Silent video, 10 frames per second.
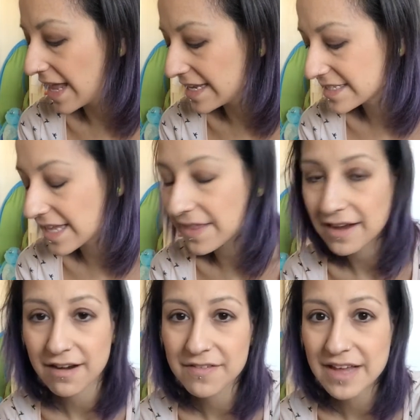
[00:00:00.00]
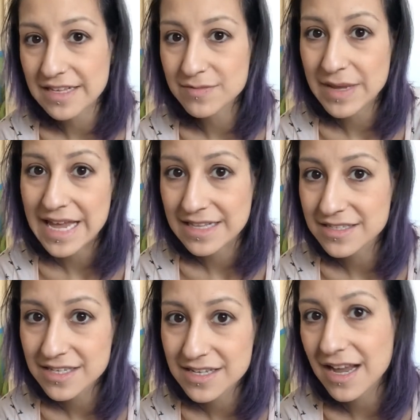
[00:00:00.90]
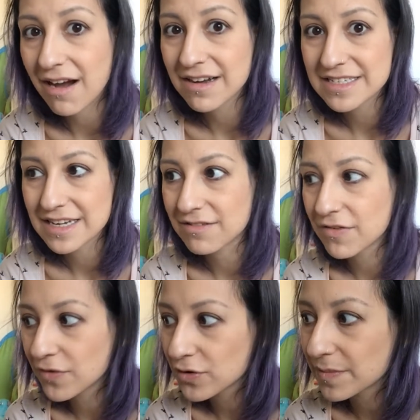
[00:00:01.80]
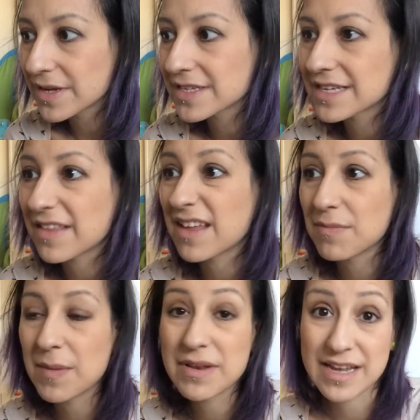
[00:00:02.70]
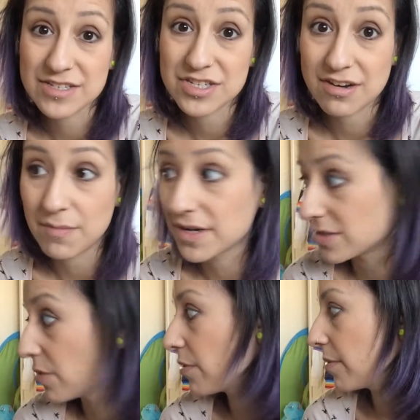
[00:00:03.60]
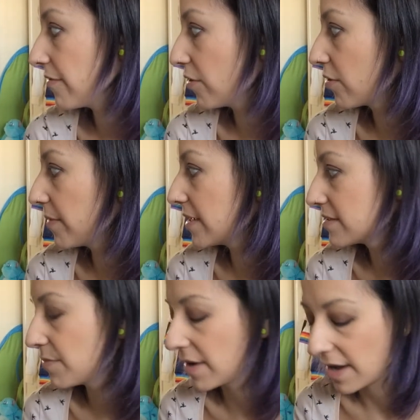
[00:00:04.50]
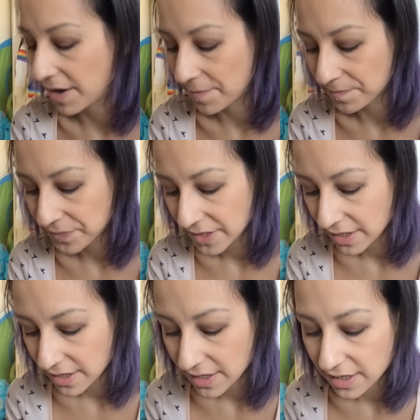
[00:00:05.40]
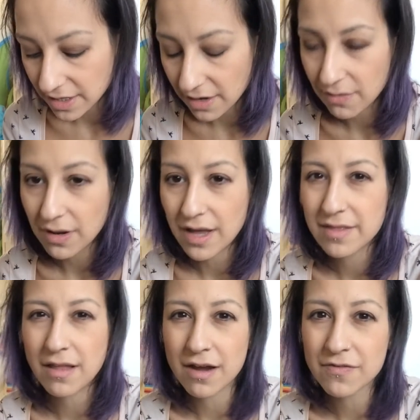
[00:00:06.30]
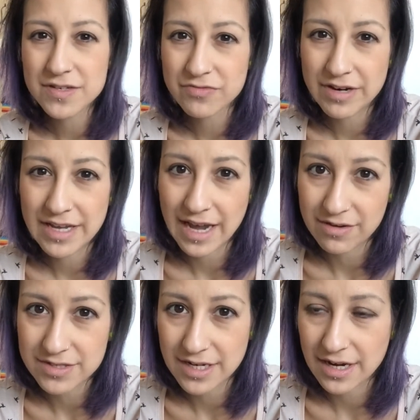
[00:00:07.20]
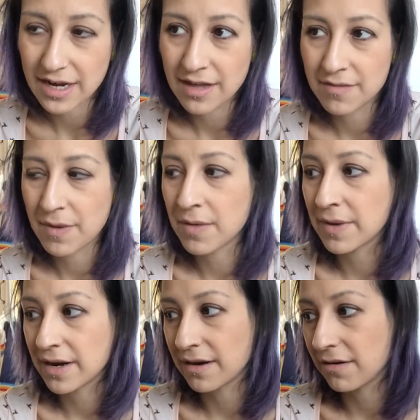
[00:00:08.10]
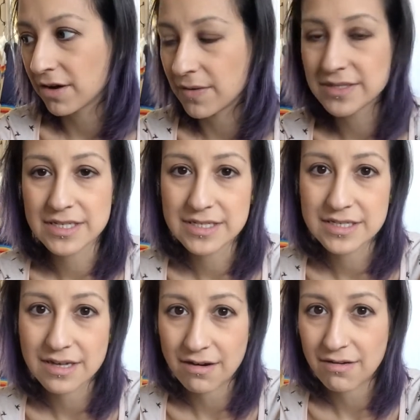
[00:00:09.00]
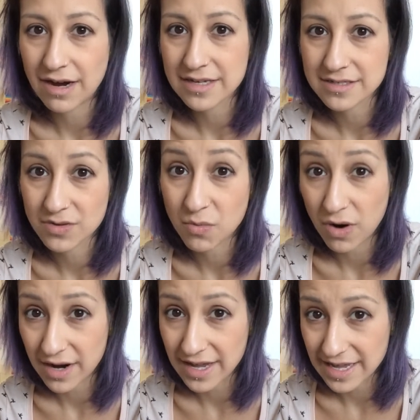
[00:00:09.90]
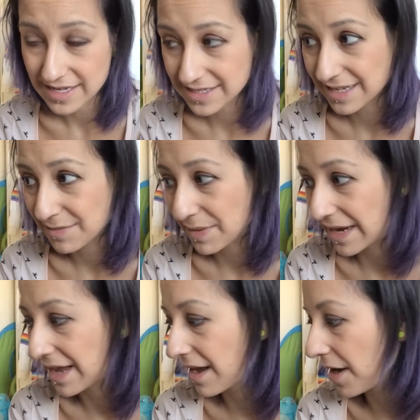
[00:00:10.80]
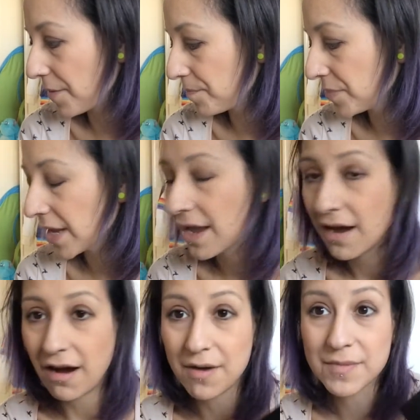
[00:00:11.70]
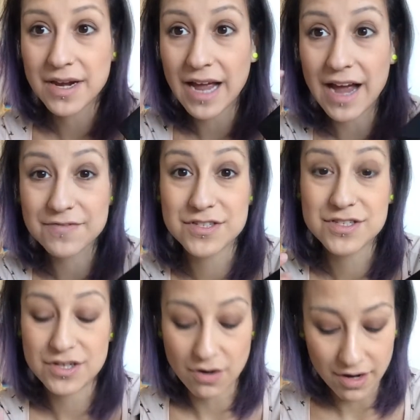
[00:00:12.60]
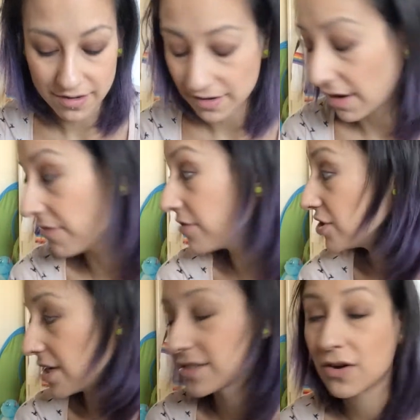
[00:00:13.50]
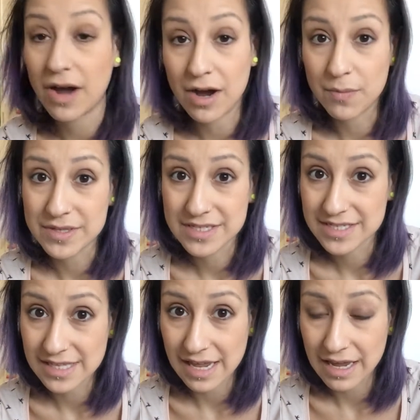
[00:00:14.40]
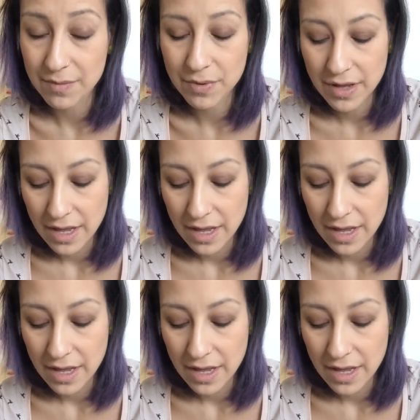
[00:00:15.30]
At least then that kind of gets me into the idea of Vlogmas, and then maybe next year I might do a proper Vlogmas. But you know, life is really chaotic at the moment, and I'll go into detail as to why it is in a minute. I'm going to have to do, I've just got Albert to sleep,